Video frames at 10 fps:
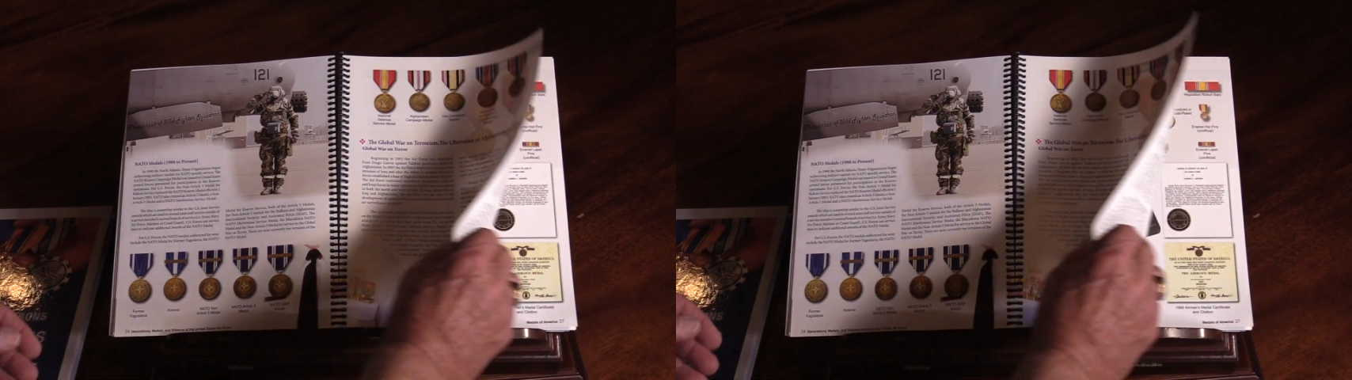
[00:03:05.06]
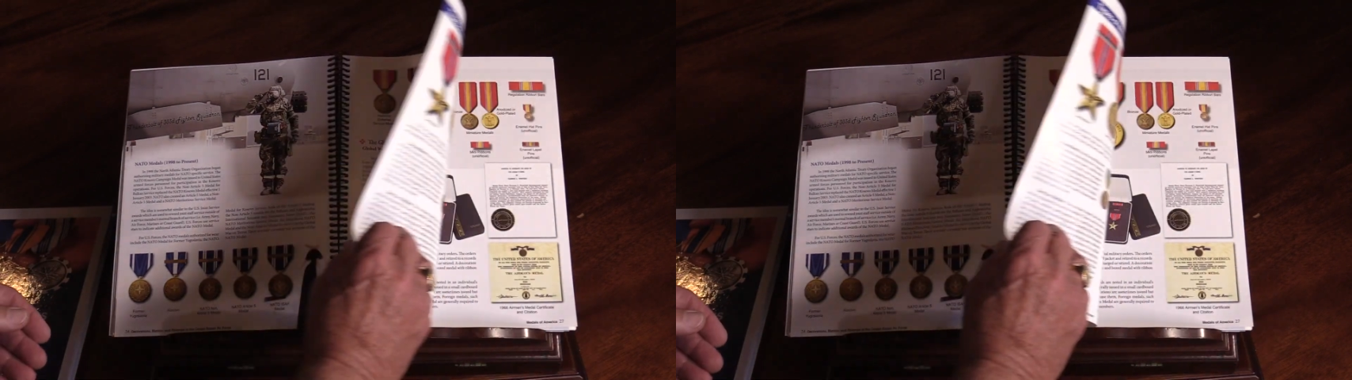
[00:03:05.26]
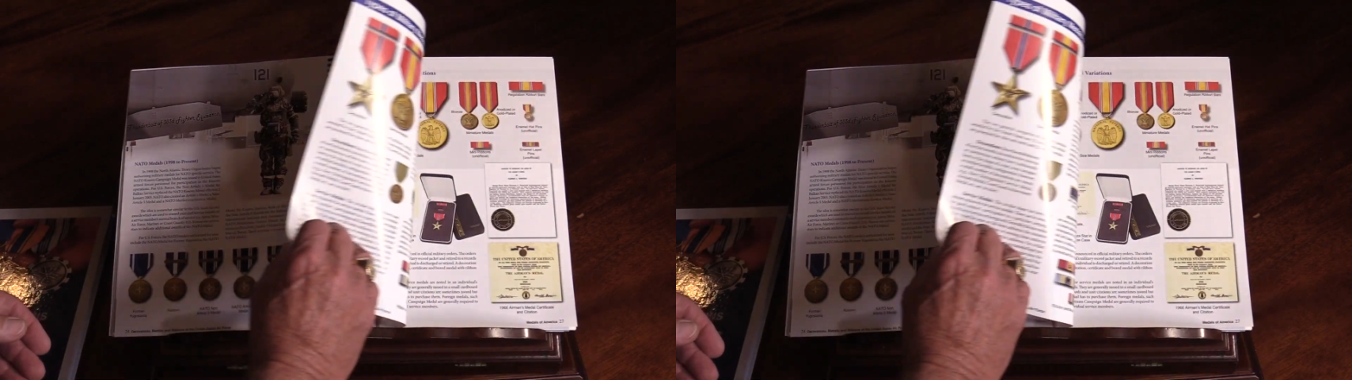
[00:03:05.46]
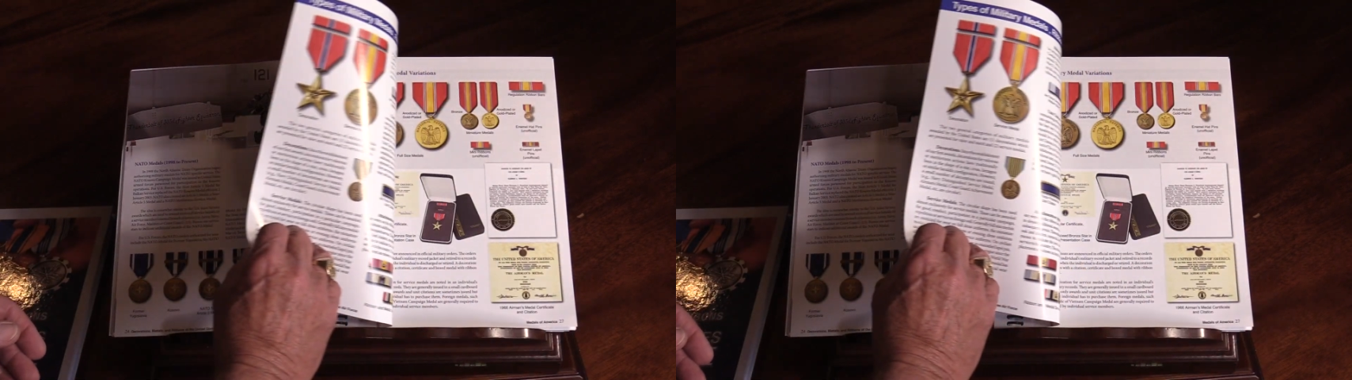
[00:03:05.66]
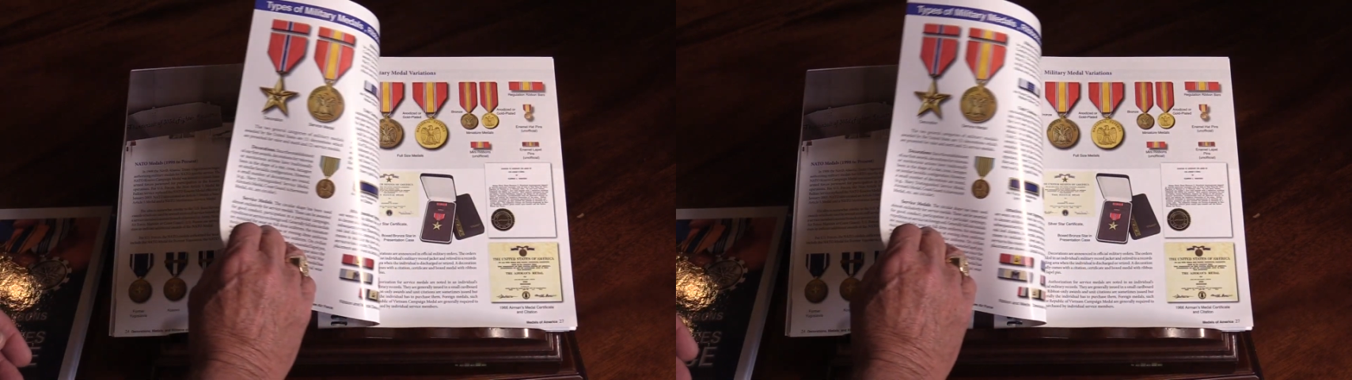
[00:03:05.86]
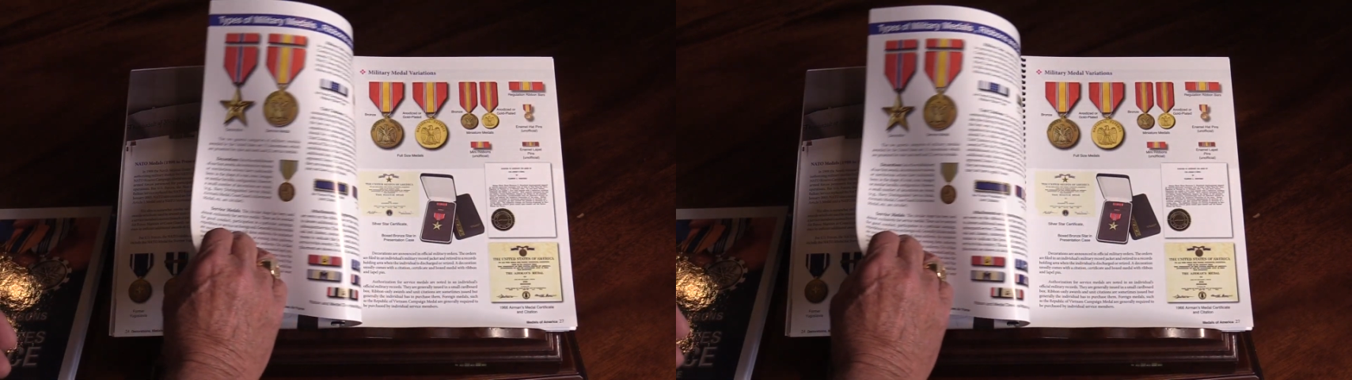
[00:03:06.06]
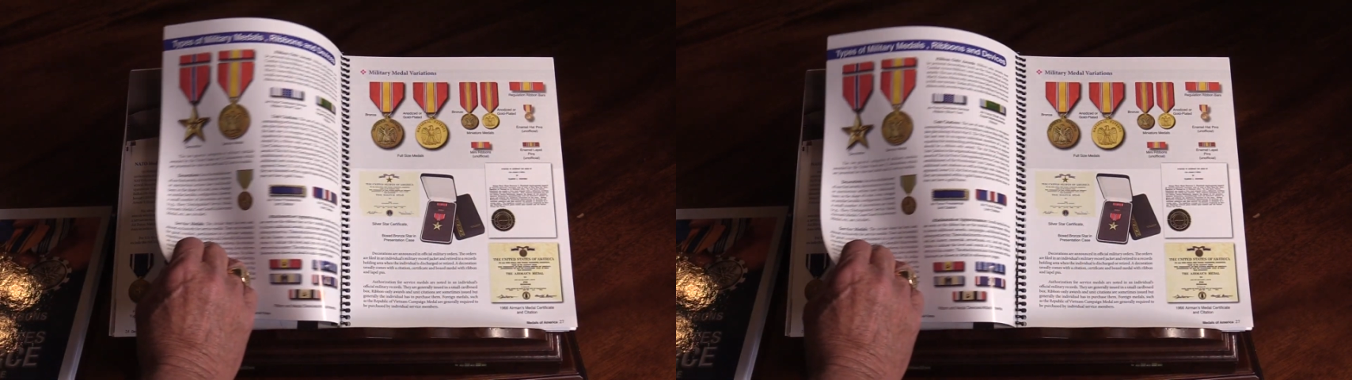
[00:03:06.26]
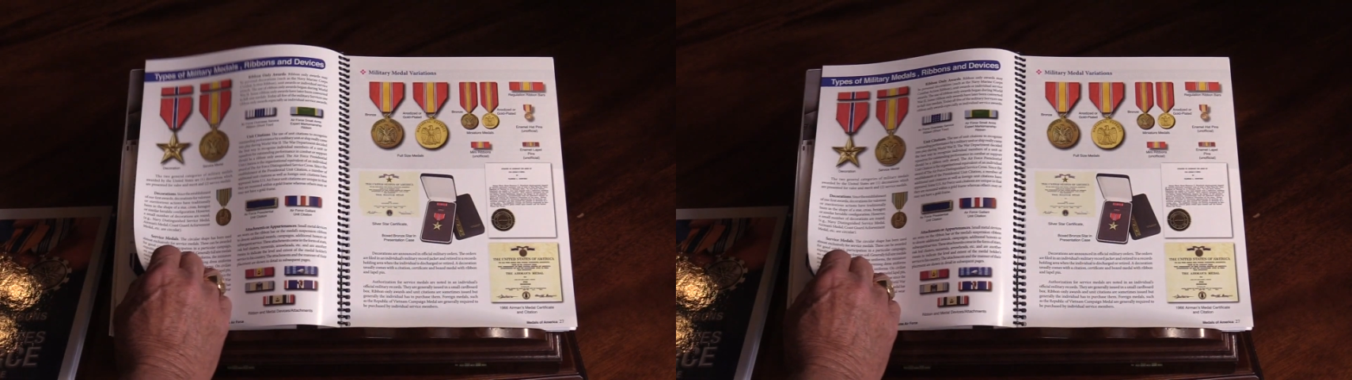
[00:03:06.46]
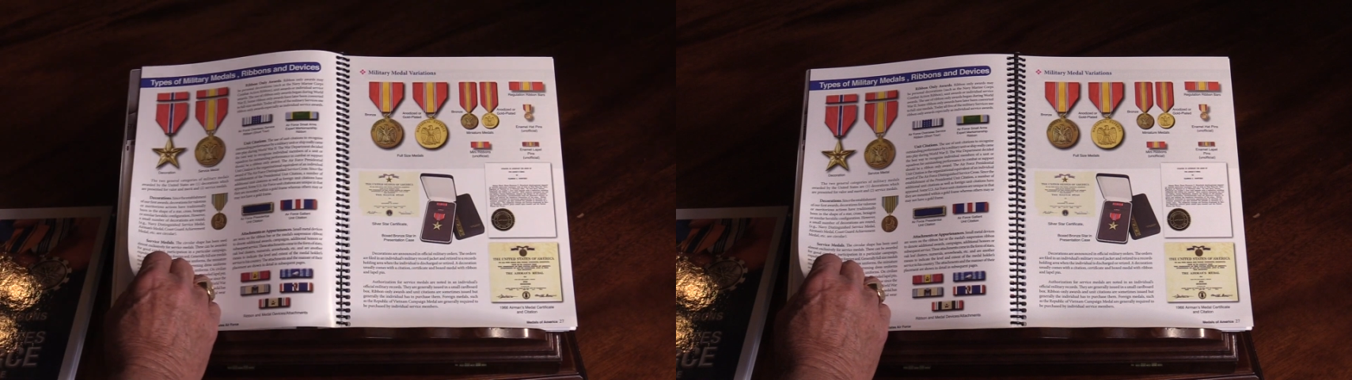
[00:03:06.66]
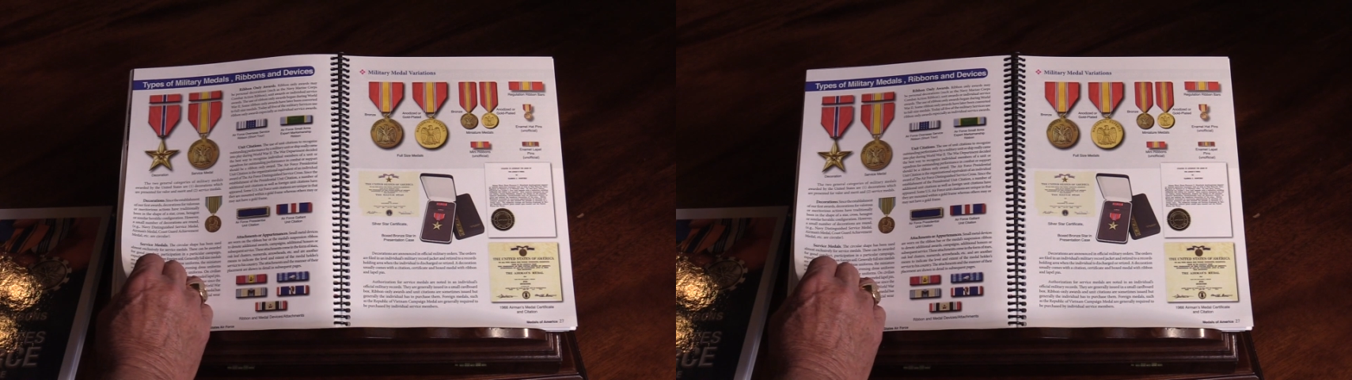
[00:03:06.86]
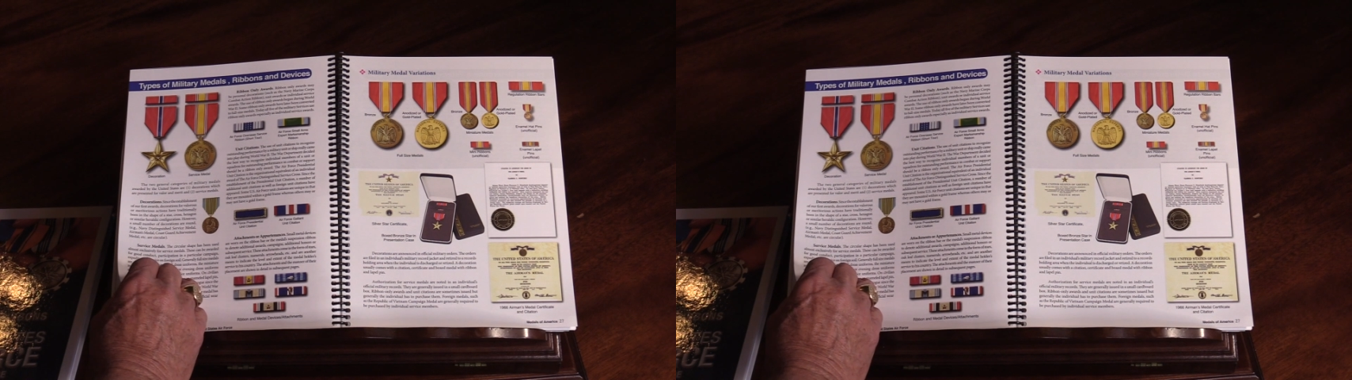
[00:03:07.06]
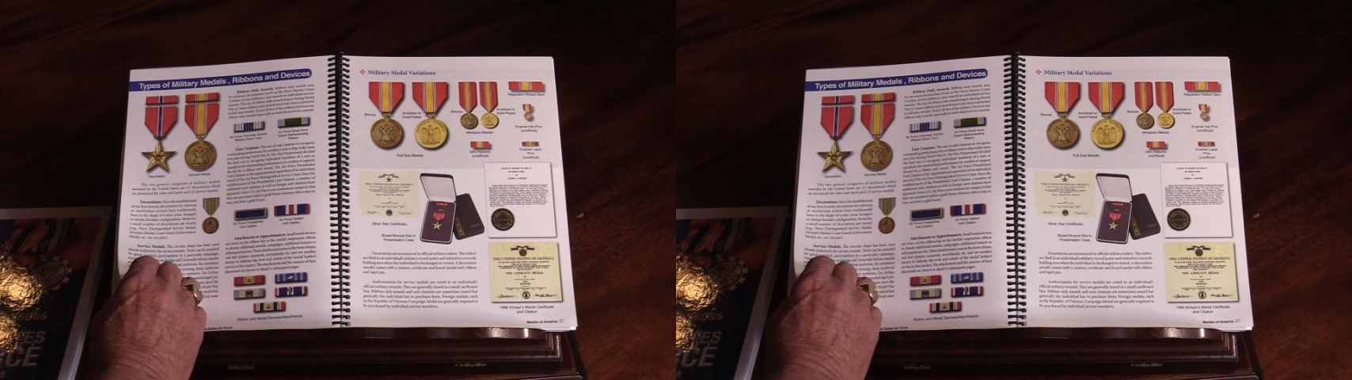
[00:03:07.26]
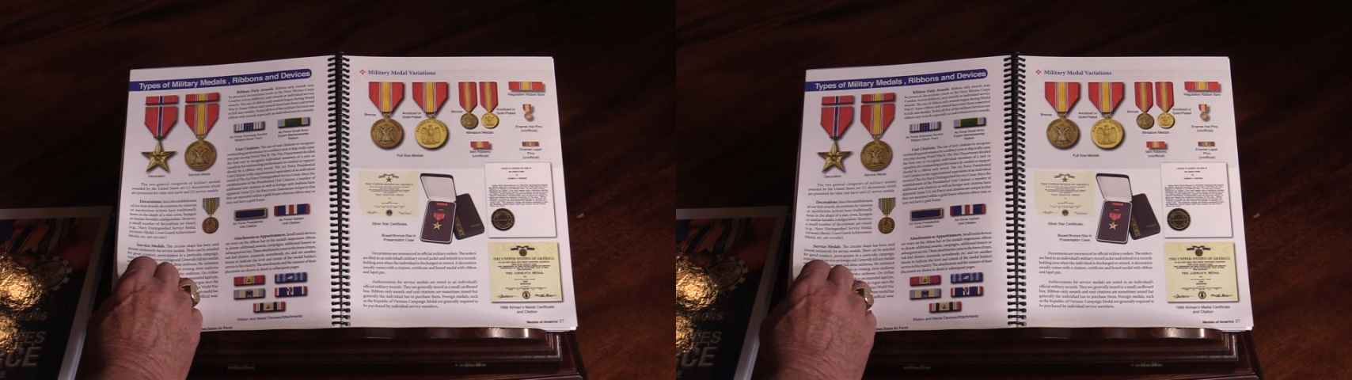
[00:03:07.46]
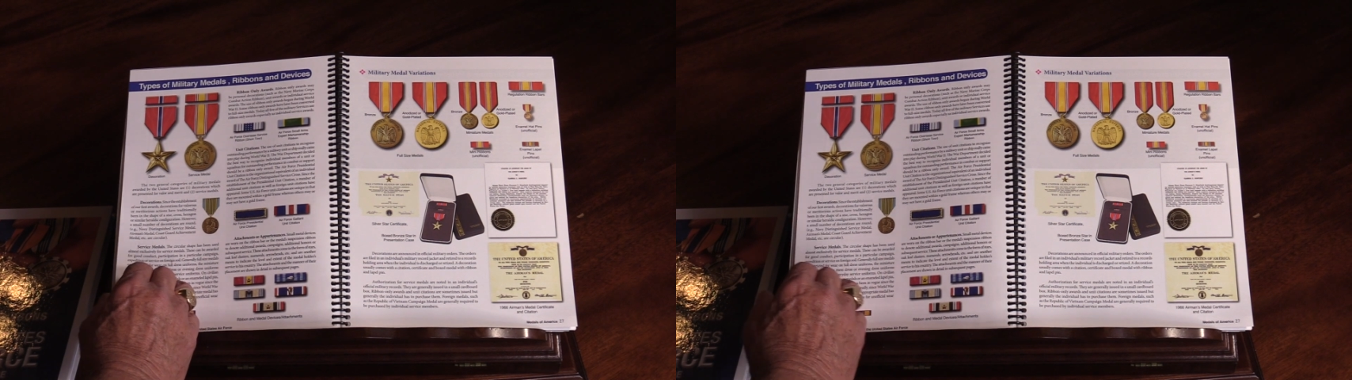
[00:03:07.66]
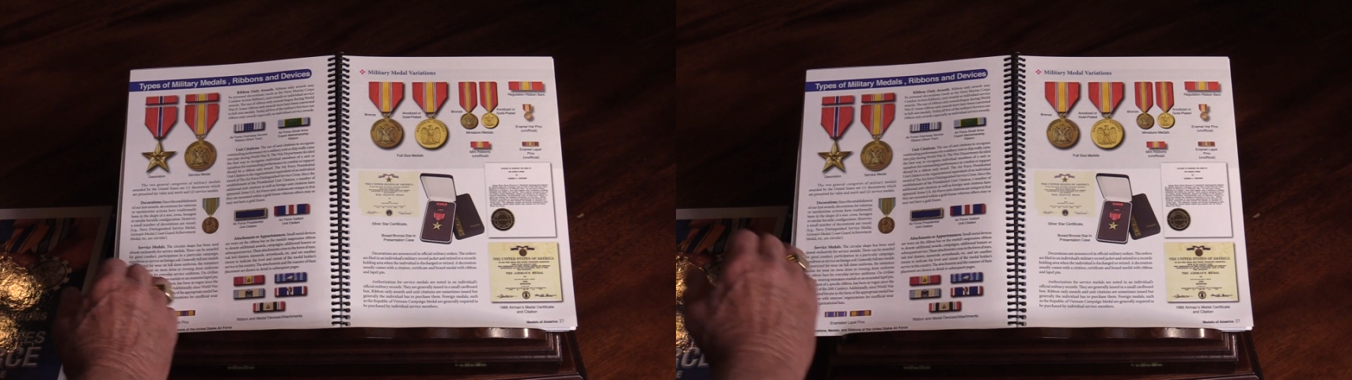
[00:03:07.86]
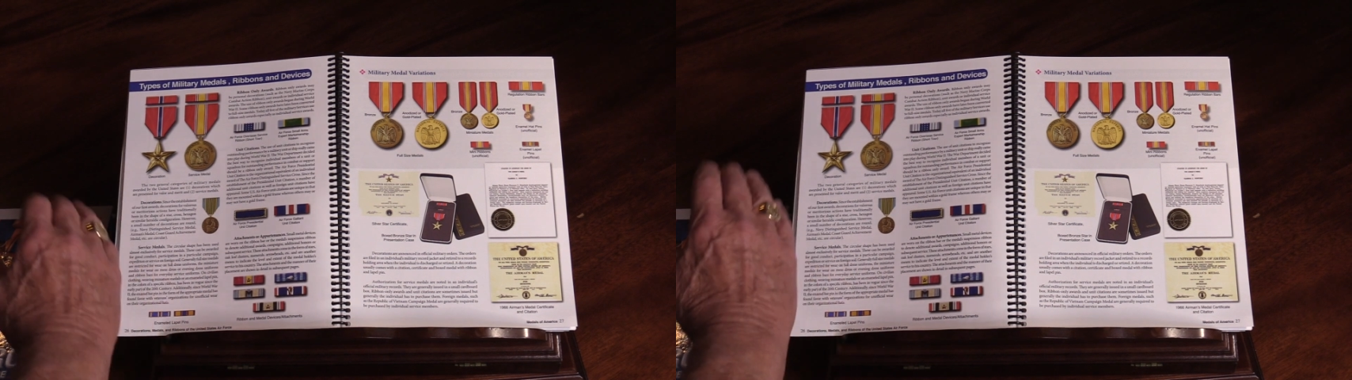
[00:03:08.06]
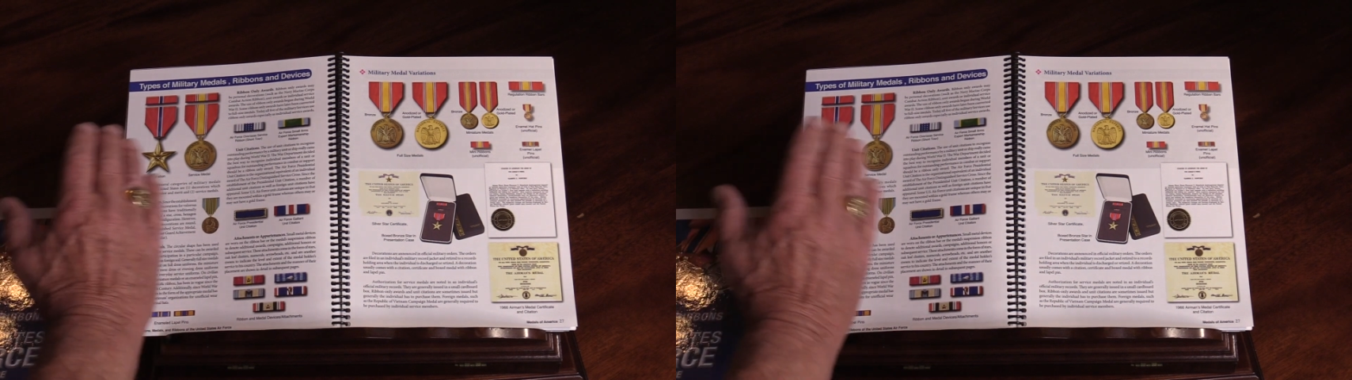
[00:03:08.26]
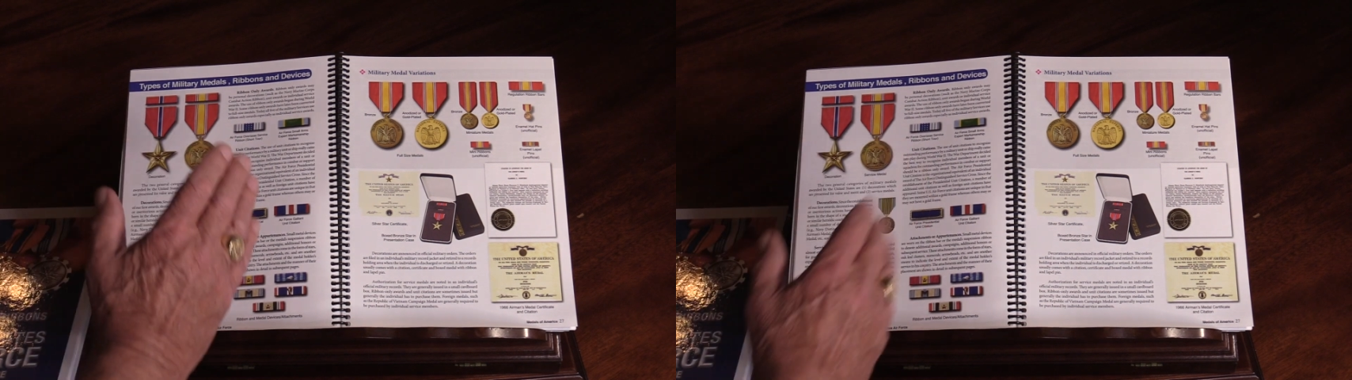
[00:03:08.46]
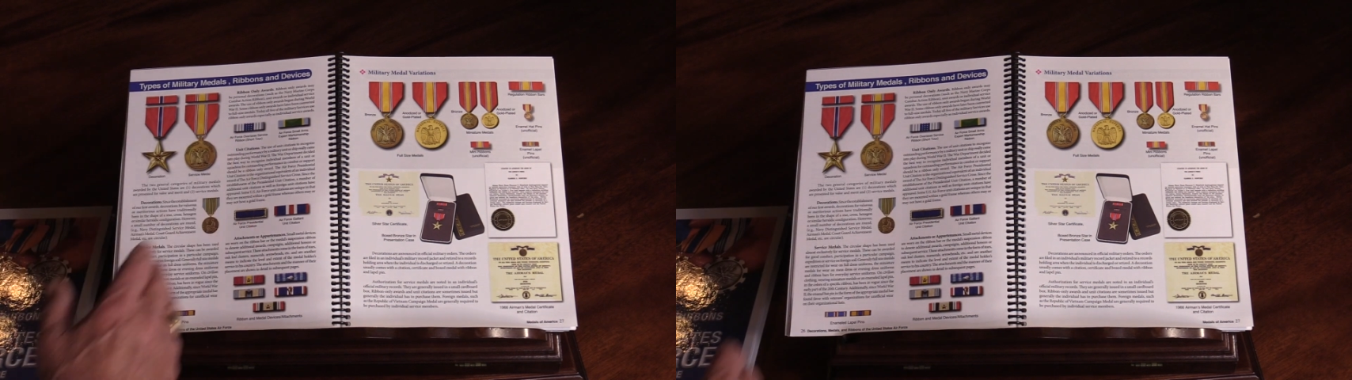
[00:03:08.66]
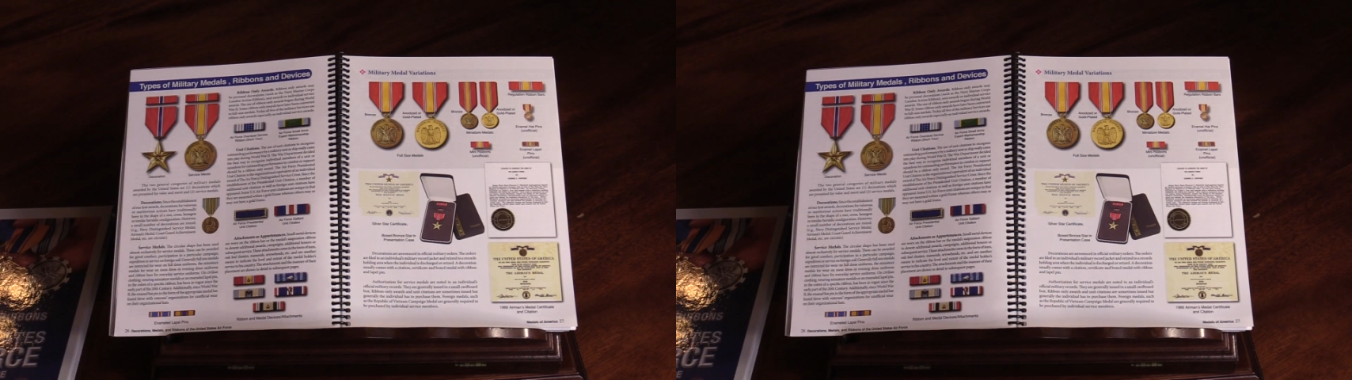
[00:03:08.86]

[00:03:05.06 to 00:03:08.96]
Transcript: [unreadable: no face in view]